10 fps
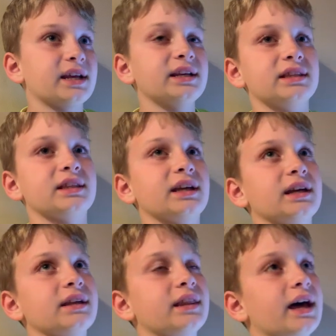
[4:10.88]

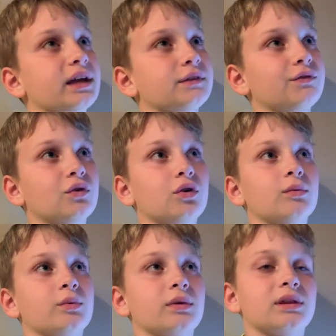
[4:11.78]
anything that is
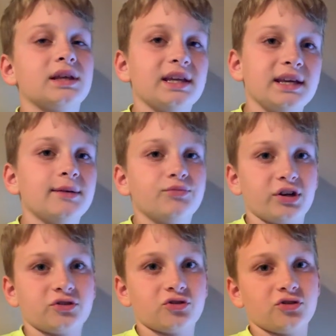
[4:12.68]
formed with heat and
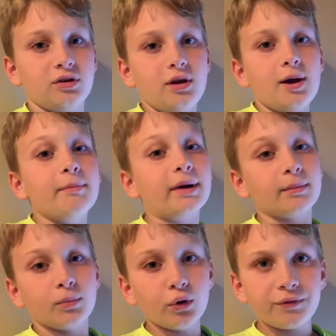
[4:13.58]
pressure.
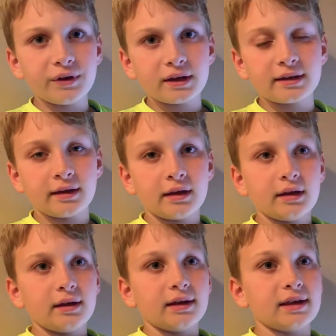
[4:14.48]
Metamorphic
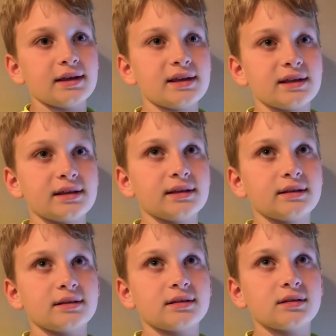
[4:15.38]

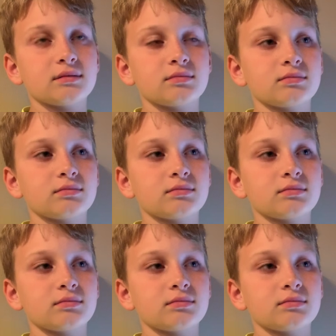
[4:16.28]
is